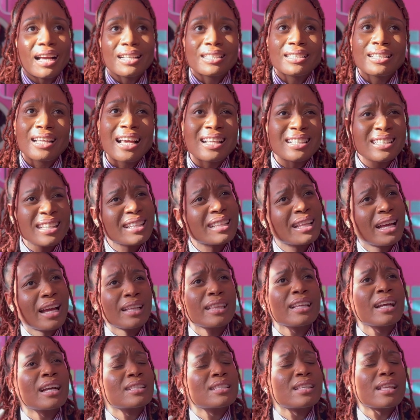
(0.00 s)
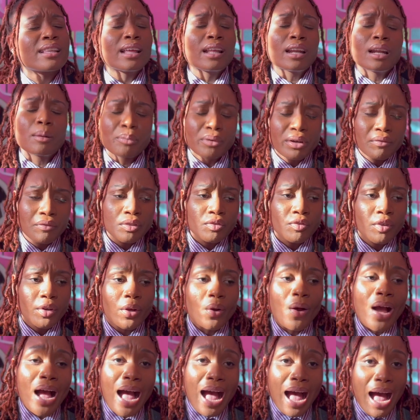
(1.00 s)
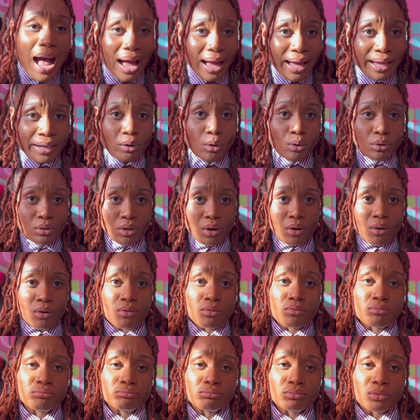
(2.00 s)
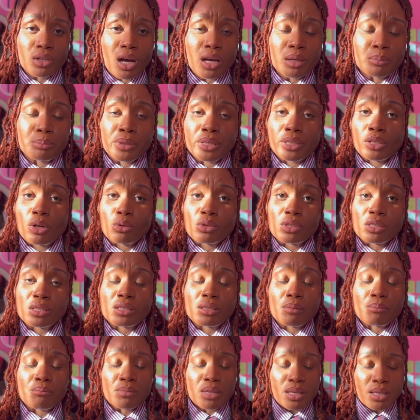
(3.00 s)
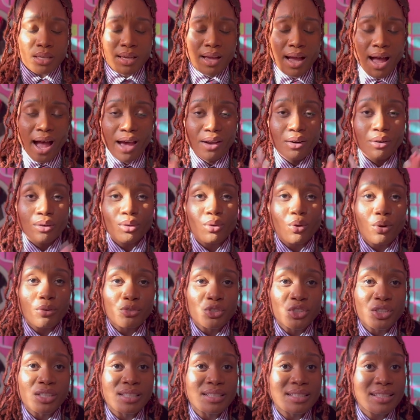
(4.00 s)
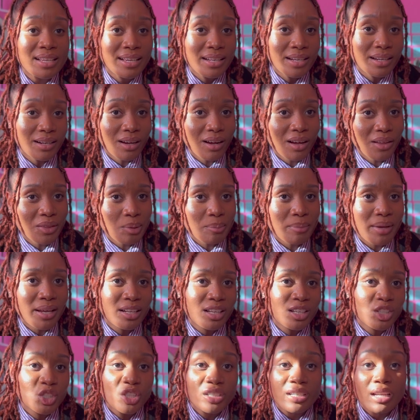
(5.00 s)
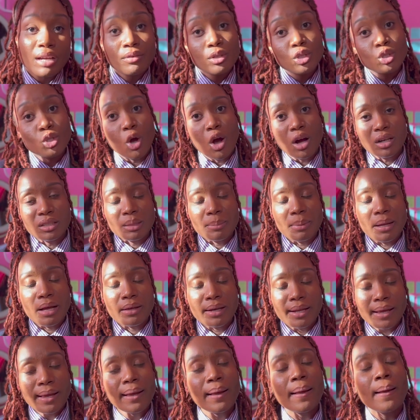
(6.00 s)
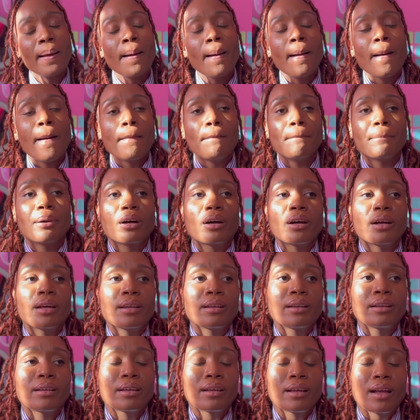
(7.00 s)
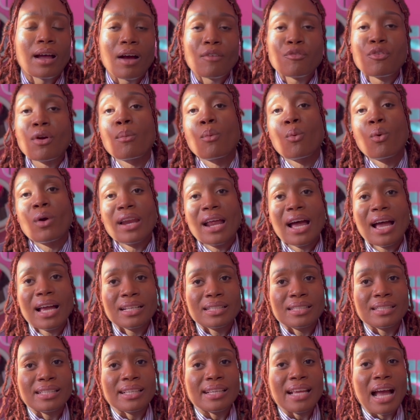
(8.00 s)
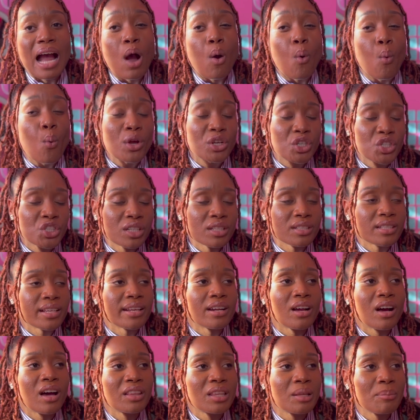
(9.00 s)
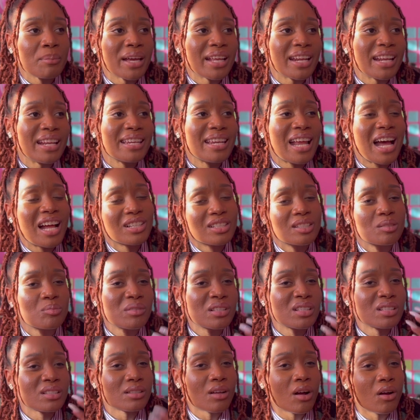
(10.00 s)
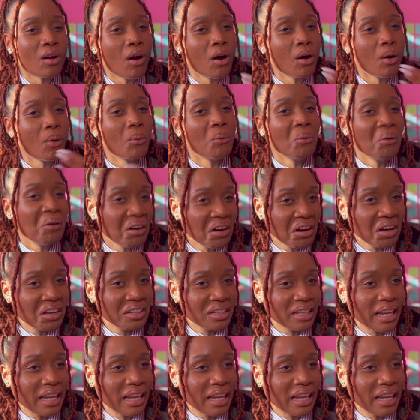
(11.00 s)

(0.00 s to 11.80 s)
I said that, I think I said that in a previous video. I don't know. Unbeknownst to me, I don't know if she dated other men because she never talked about it. But from what I see, I wish she dated other men and not just be stuck on Juan.